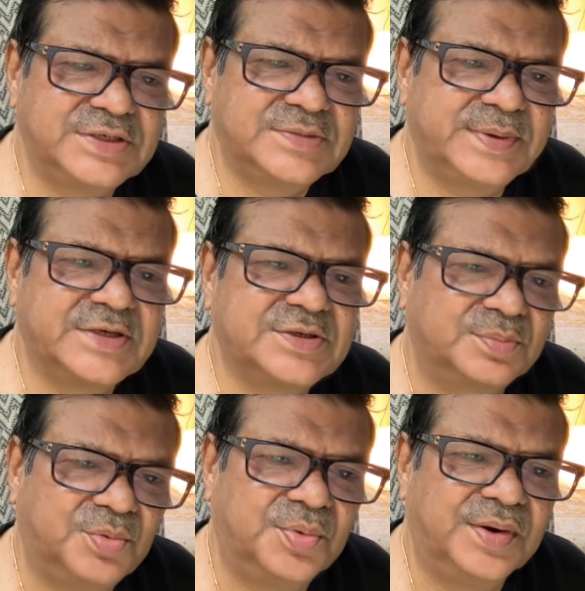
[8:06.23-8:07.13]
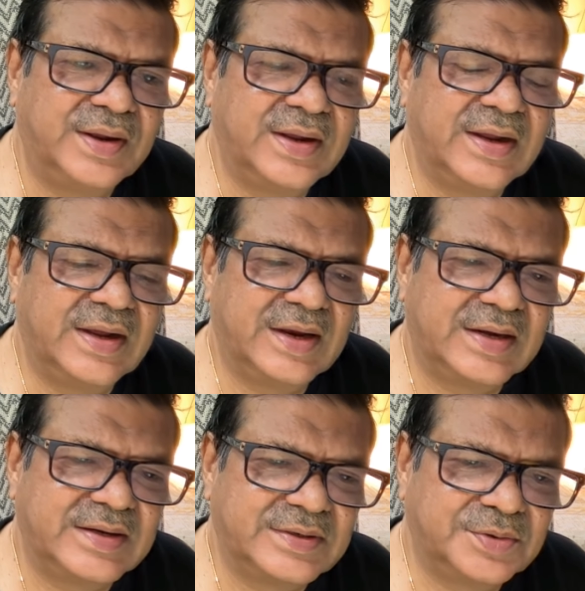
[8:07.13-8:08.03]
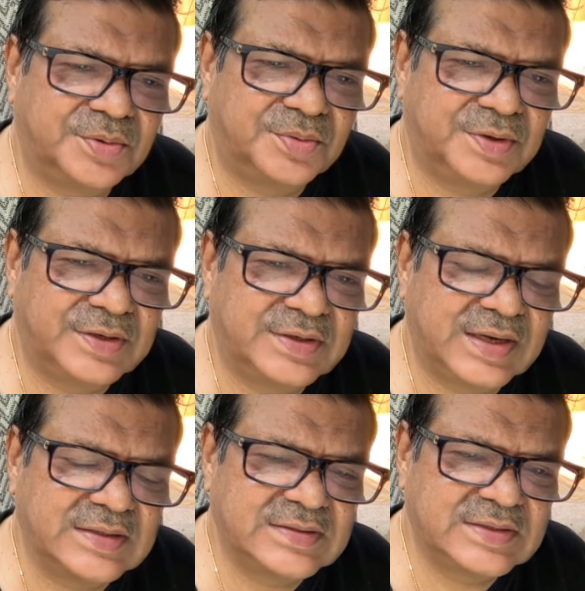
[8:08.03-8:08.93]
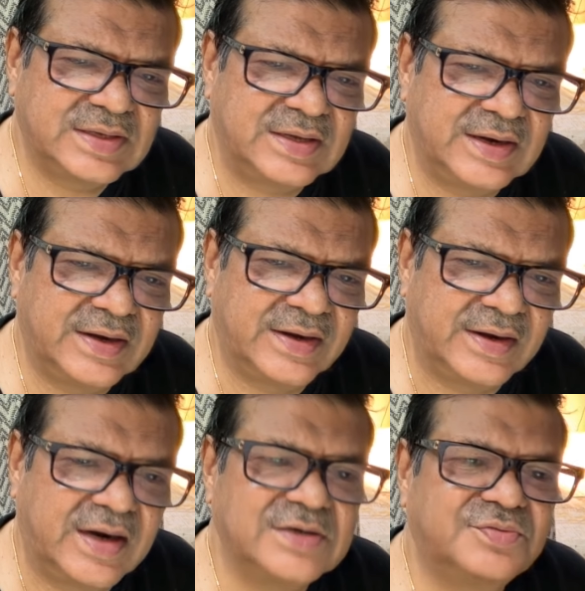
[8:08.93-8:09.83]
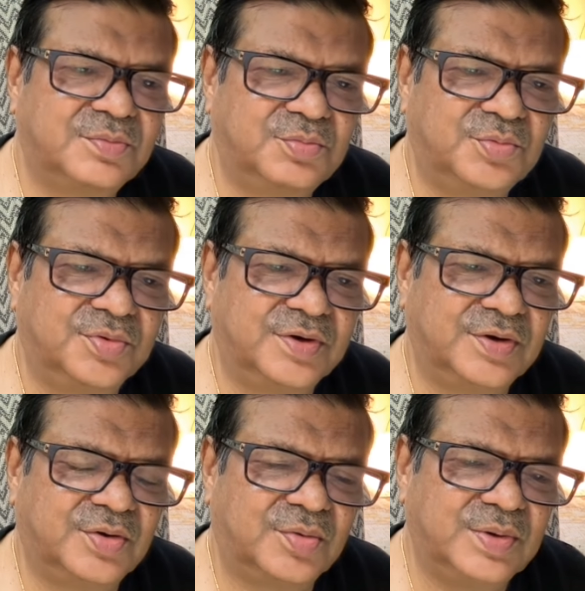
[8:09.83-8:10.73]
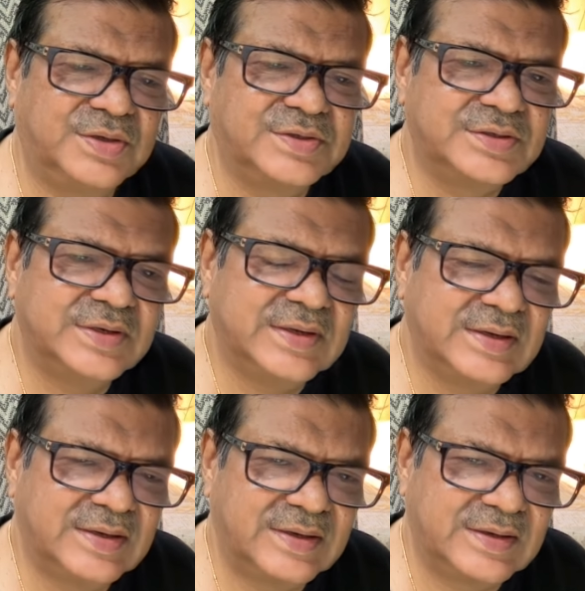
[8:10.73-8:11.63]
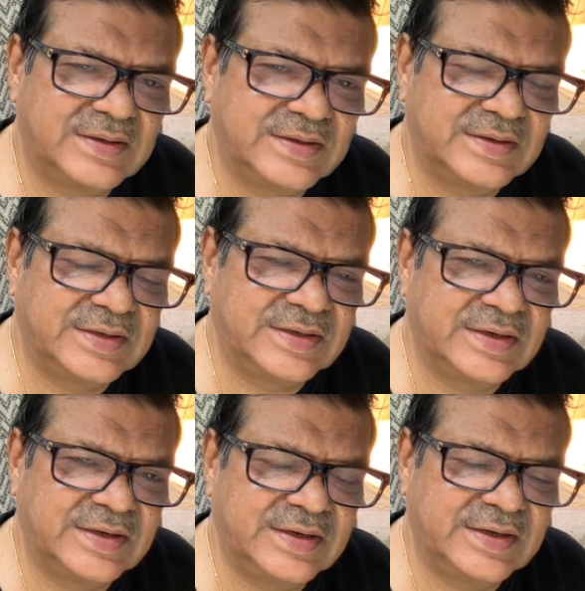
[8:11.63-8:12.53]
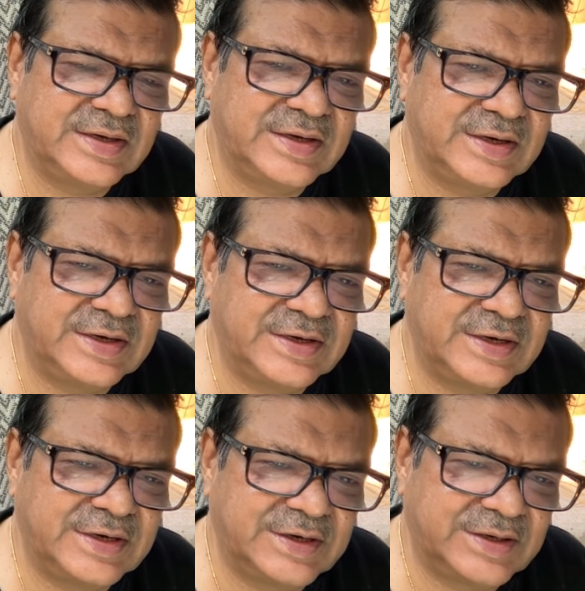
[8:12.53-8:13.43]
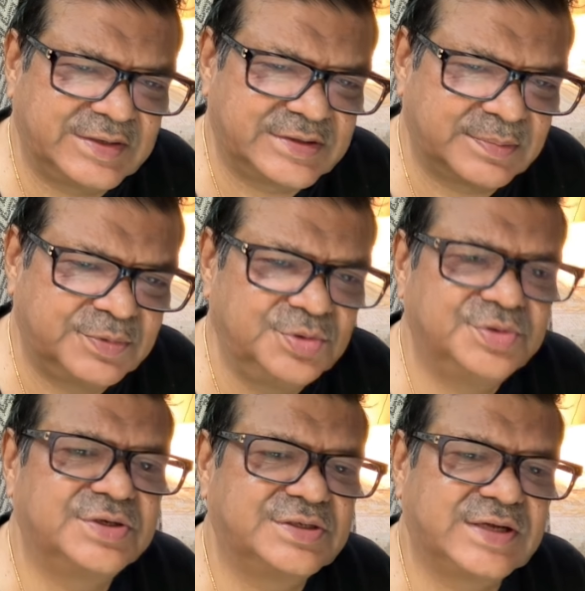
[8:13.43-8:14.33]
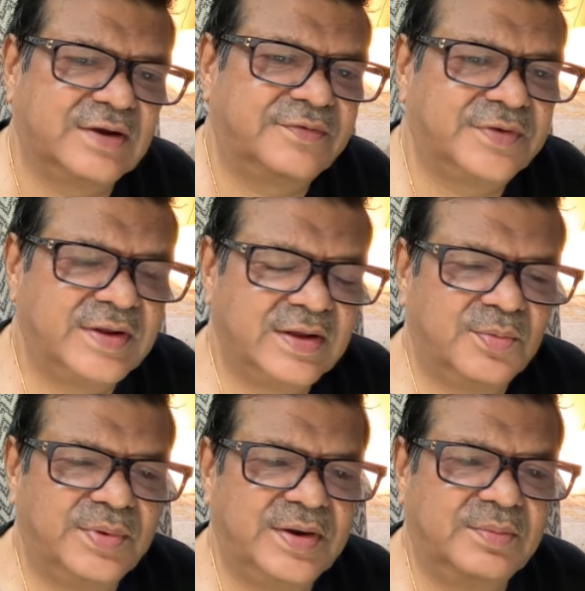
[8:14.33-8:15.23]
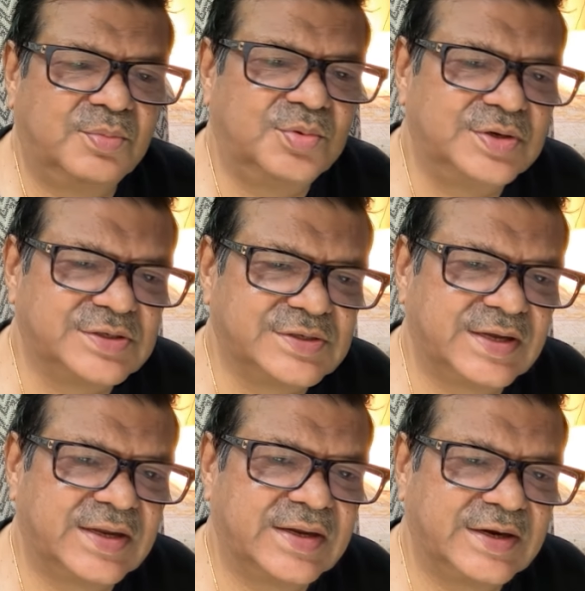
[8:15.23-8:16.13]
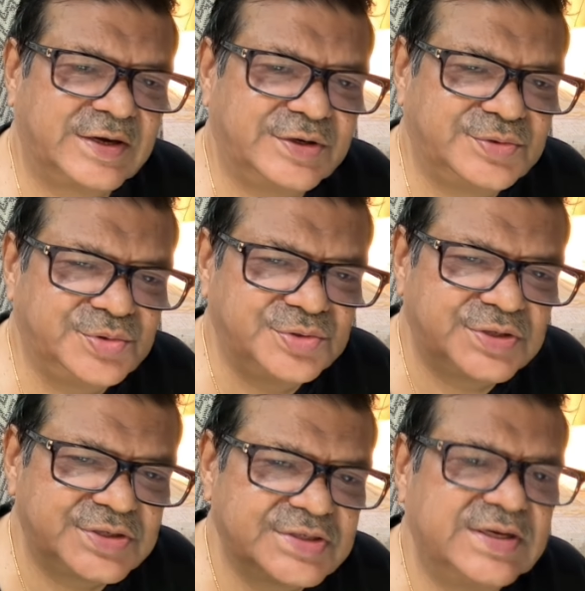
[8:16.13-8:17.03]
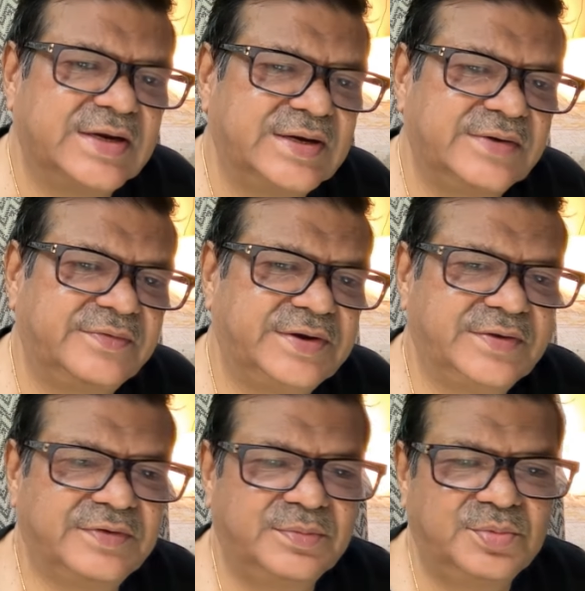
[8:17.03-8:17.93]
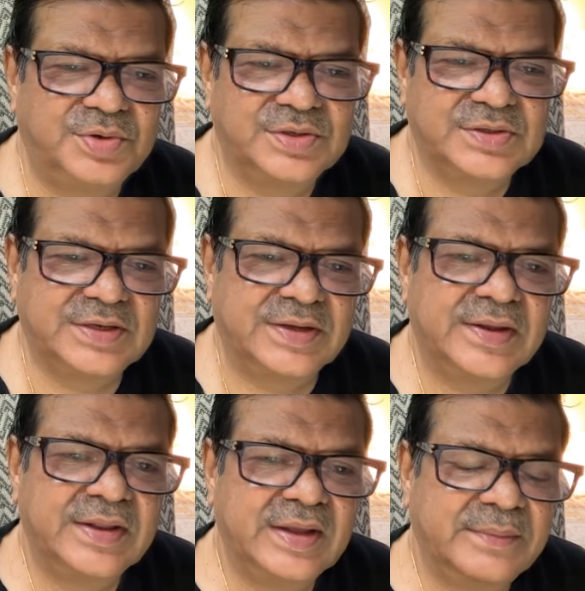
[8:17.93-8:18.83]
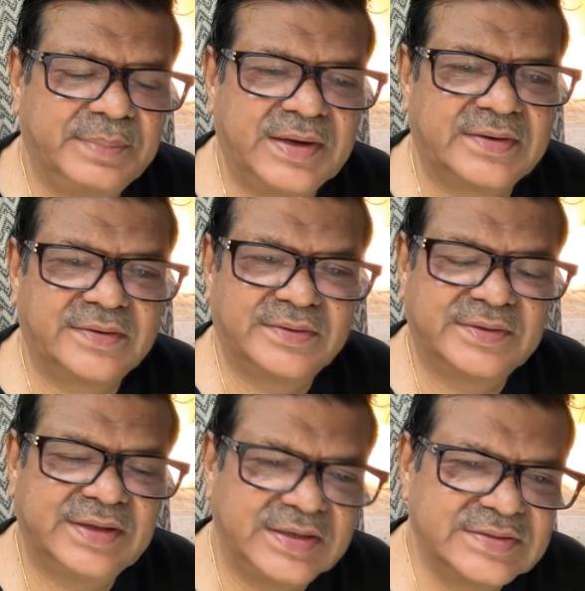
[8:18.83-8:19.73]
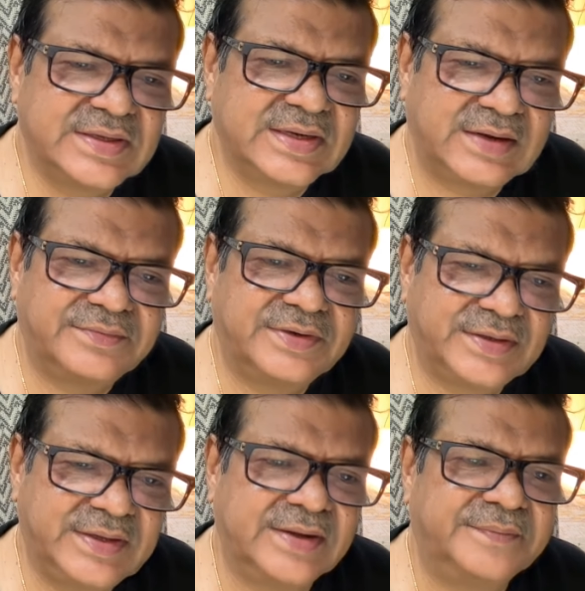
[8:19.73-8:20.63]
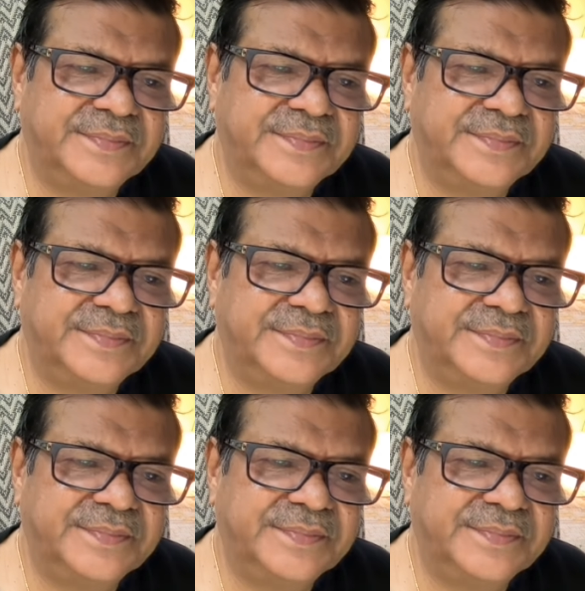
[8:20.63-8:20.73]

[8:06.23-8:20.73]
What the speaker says: respects the Moon, and you know, it has great regards for Moon. It always it subdues itself when Moon is there. It reduces negativity when Moon is there. But there is a caveat there.